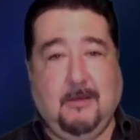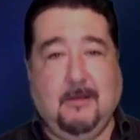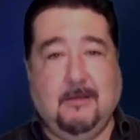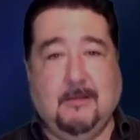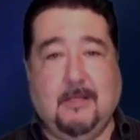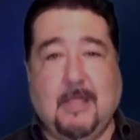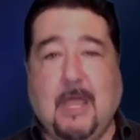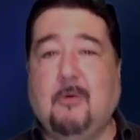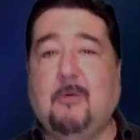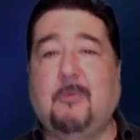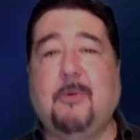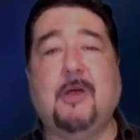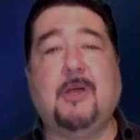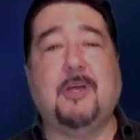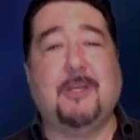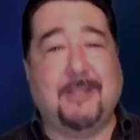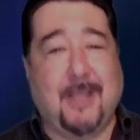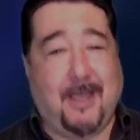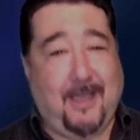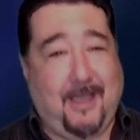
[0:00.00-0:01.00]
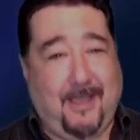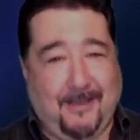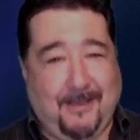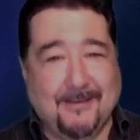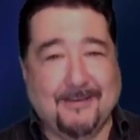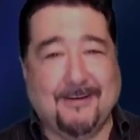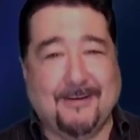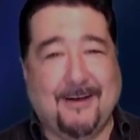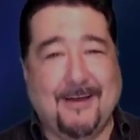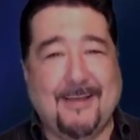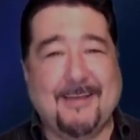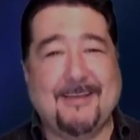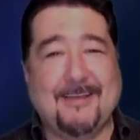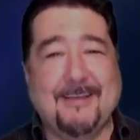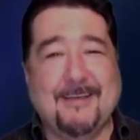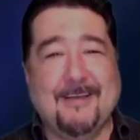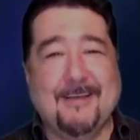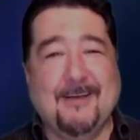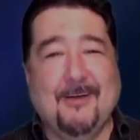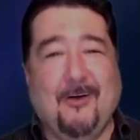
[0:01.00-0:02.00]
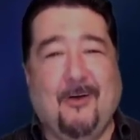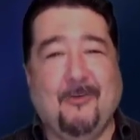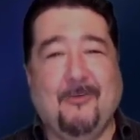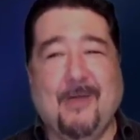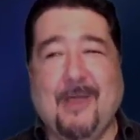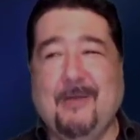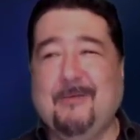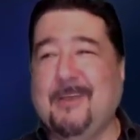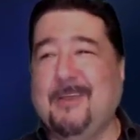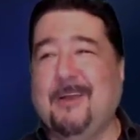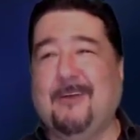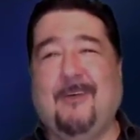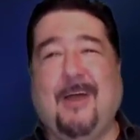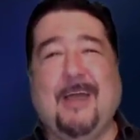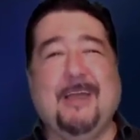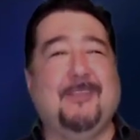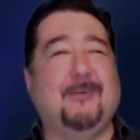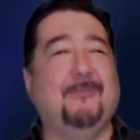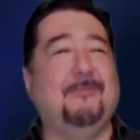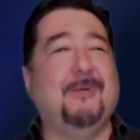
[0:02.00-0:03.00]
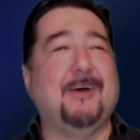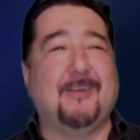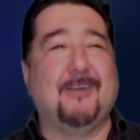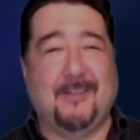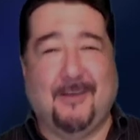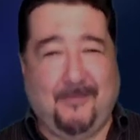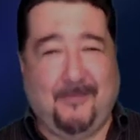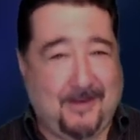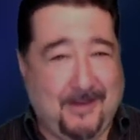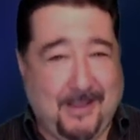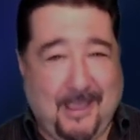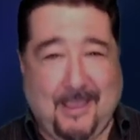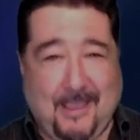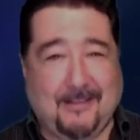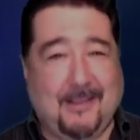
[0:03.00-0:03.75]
Today would be a good day, right? Or maybe you're right in the middle of your day,